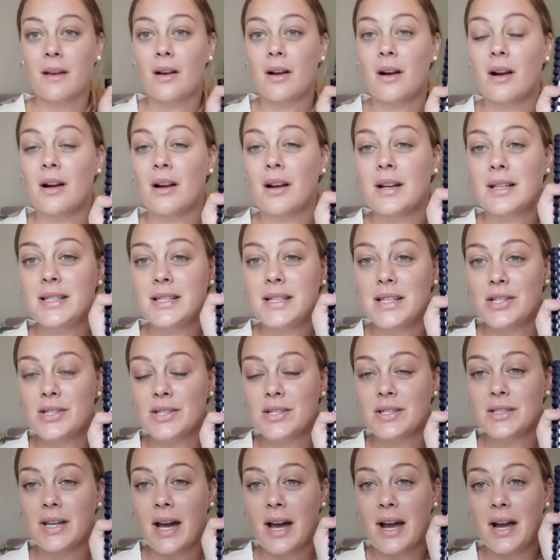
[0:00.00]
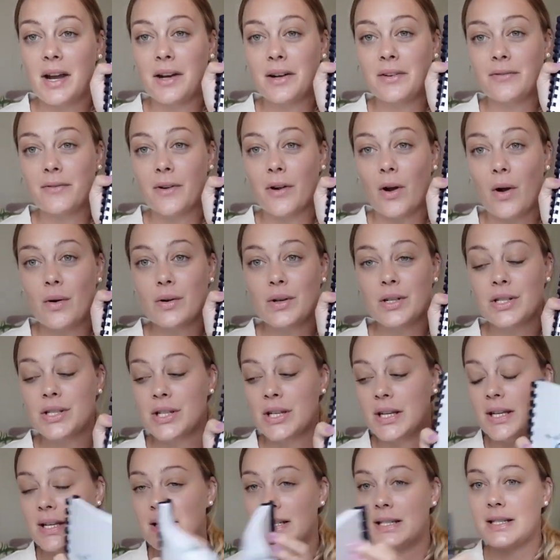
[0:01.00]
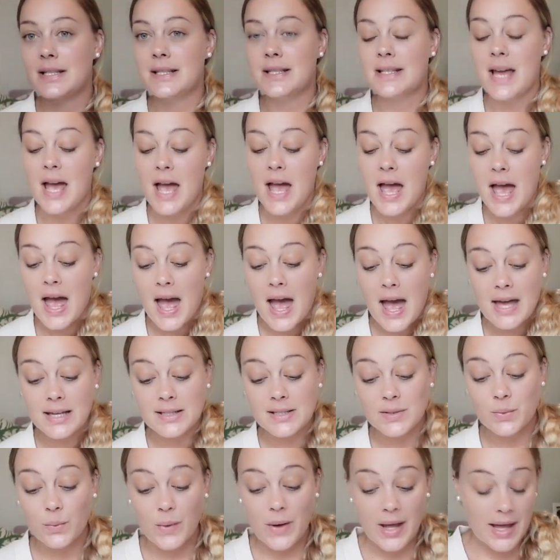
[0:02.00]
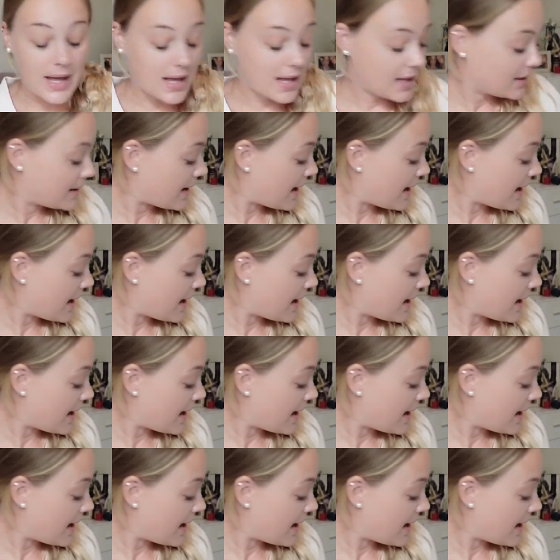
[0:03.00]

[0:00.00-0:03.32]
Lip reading: Our teacher's guide for Oceans, as well